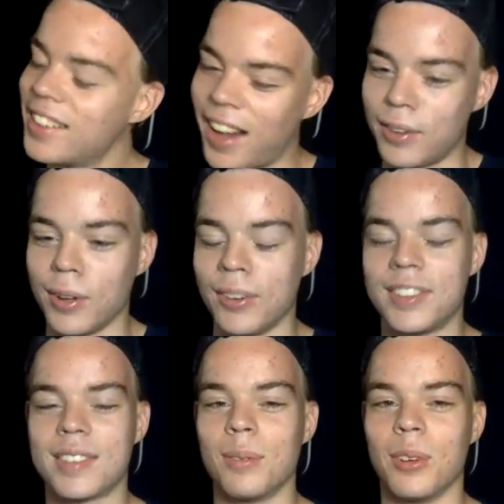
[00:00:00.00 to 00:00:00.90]
I know
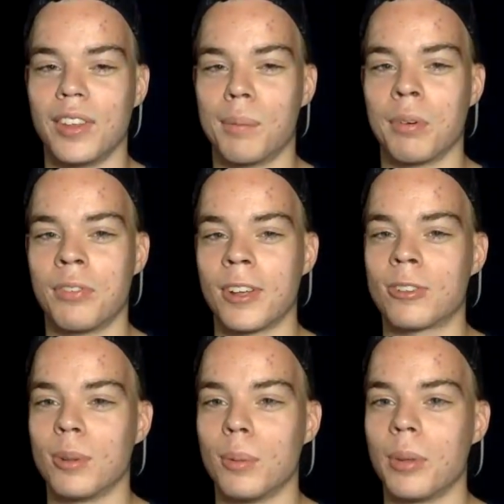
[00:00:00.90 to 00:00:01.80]
it's really
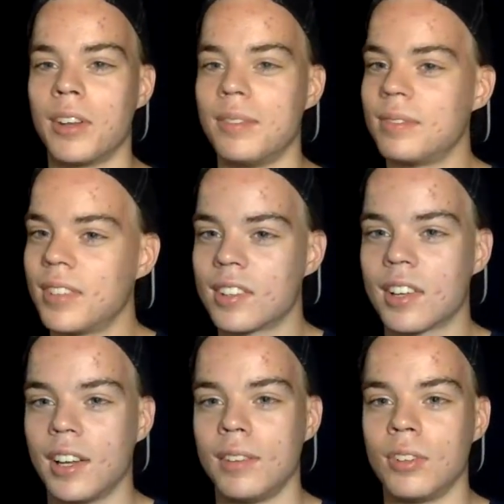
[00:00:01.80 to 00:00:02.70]
unprofessional, but it is
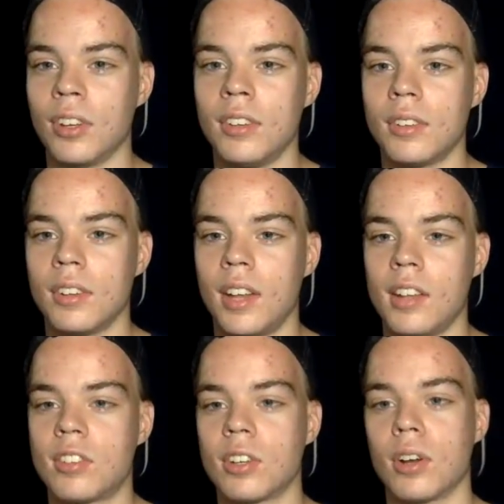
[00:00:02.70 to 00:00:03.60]
kind of good.
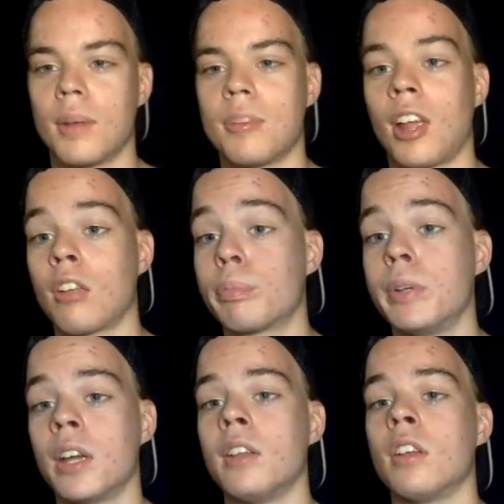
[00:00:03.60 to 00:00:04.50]
Instagram is
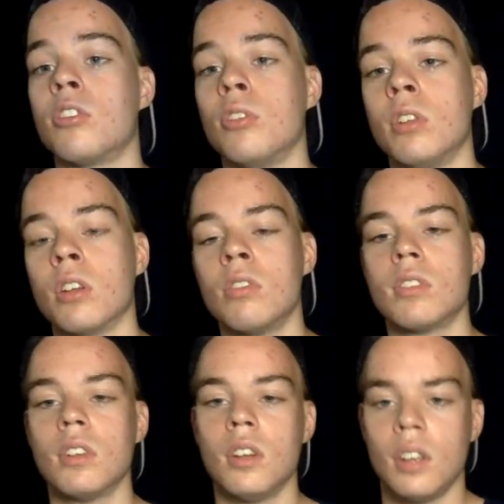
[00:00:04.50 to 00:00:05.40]

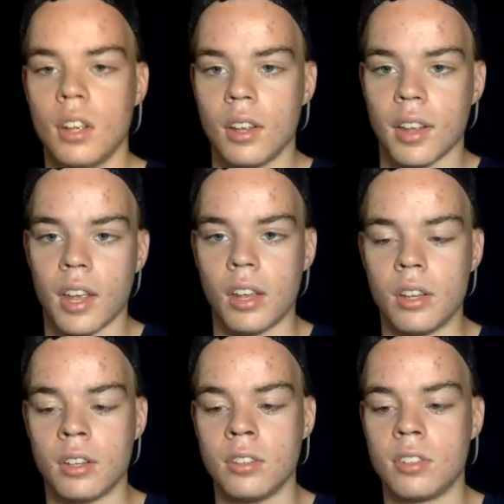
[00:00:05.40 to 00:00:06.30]
spi.studios.
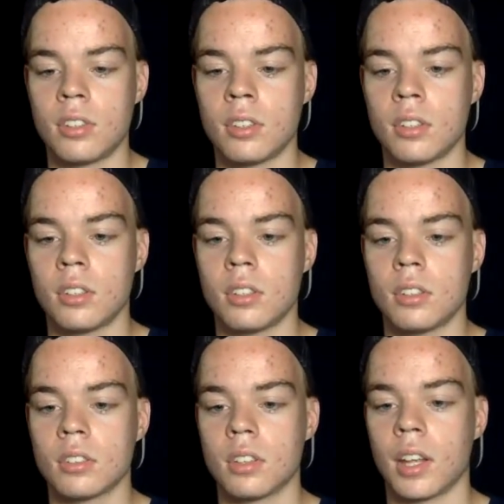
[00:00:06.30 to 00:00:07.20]
And
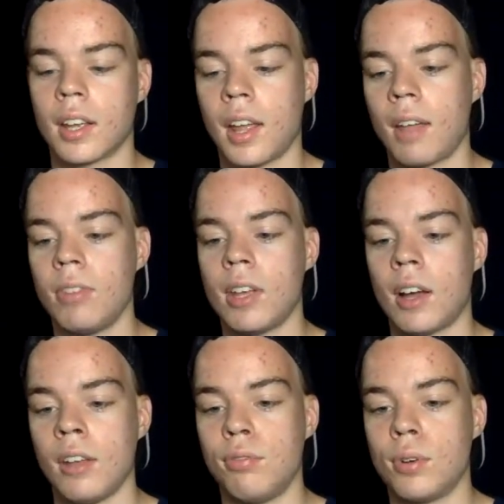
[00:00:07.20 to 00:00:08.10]
like I have the
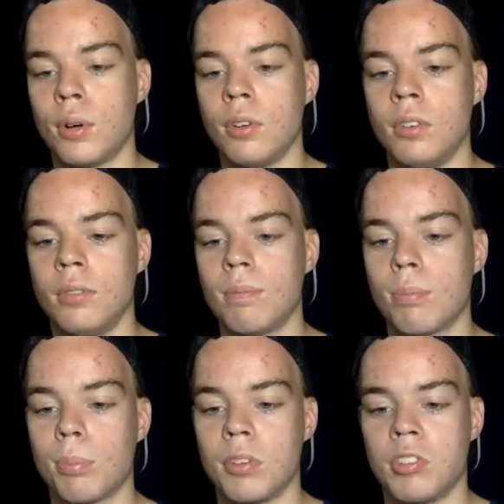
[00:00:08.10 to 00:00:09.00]
iPhone
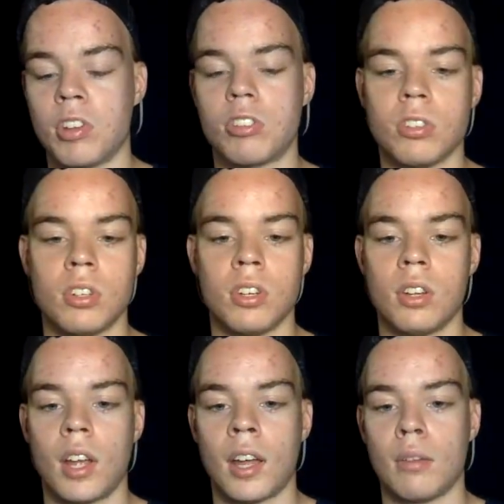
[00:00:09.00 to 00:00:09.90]
positioned
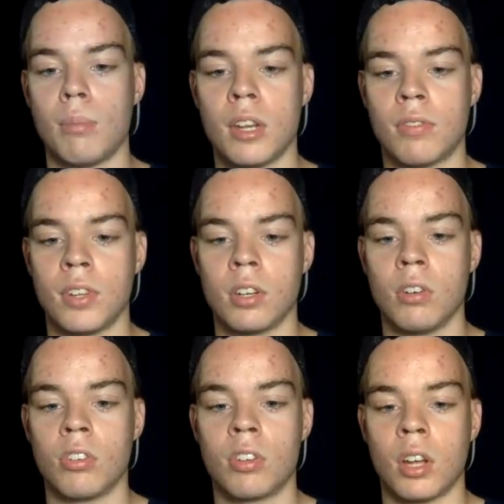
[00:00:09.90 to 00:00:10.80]
at a minifigure
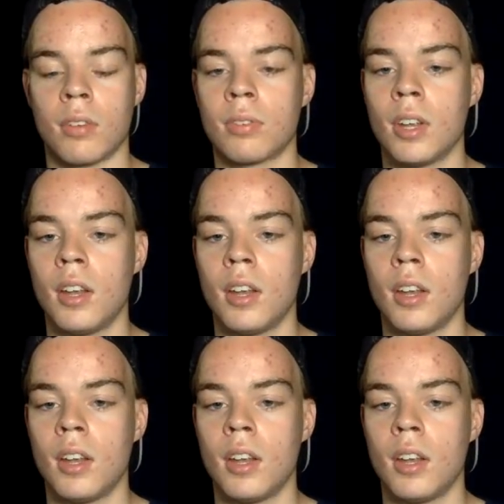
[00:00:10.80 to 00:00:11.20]
and stuff.